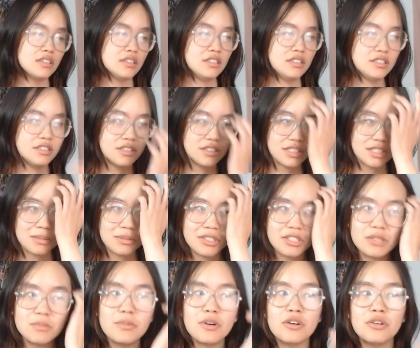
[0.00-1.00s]
So similar
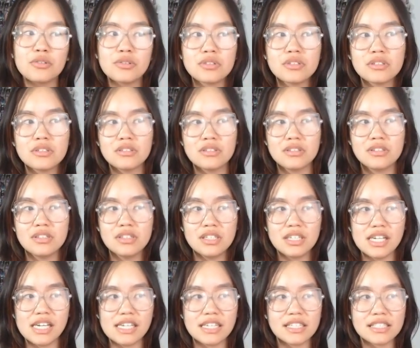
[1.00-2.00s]
to both,
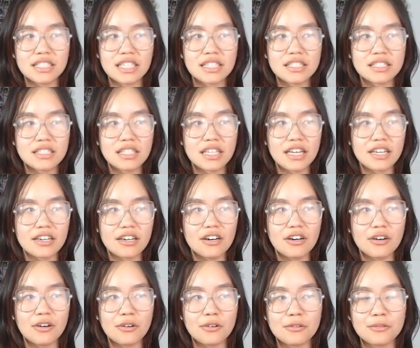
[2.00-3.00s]
in a sense, like,
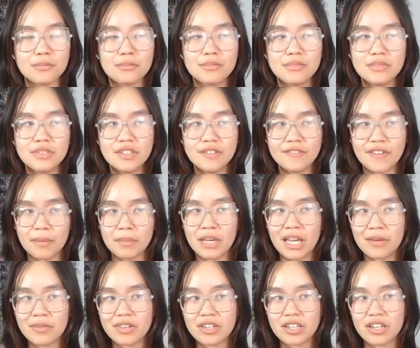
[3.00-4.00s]
oh, fan
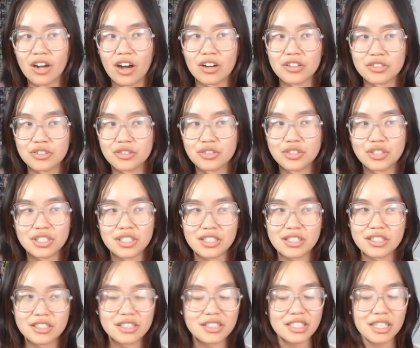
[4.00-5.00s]
behavior can also do
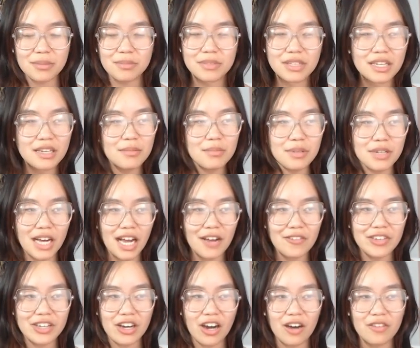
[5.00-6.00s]
the same thing, but
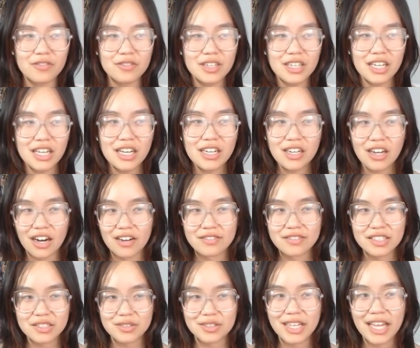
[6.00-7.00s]
having
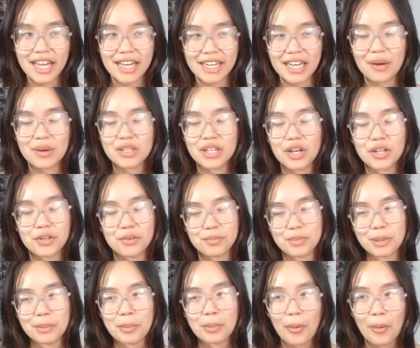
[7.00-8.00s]
conflicts with hanging out with other
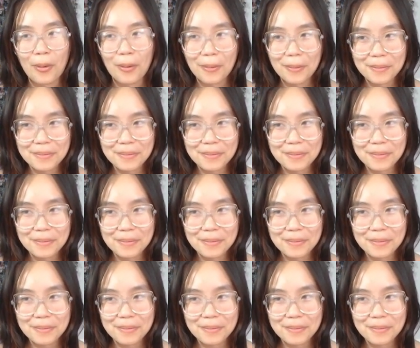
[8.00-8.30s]
people.